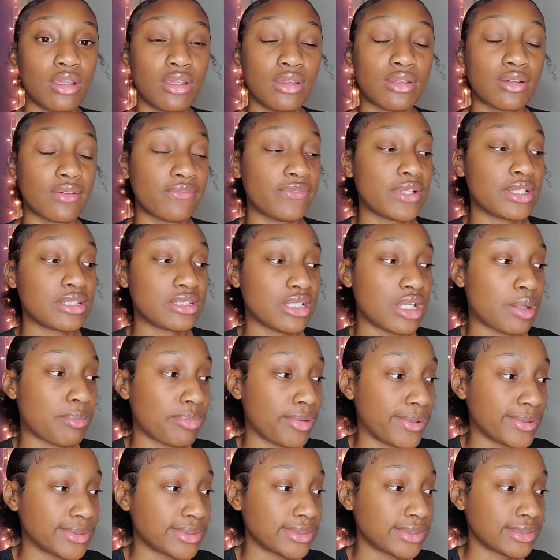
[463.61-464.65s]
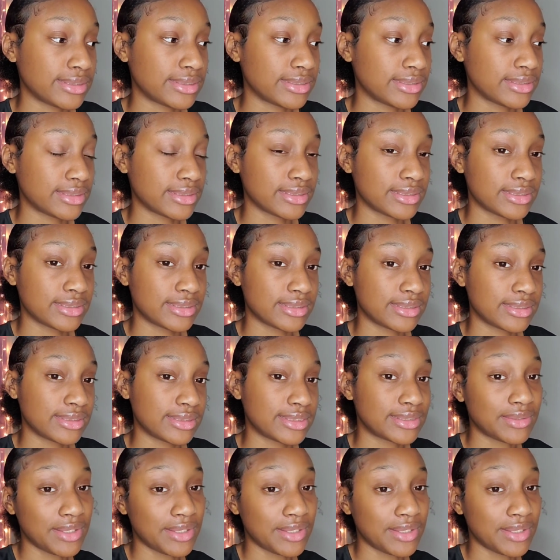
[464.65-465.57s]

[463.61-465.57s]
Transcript: y'all can see that process. So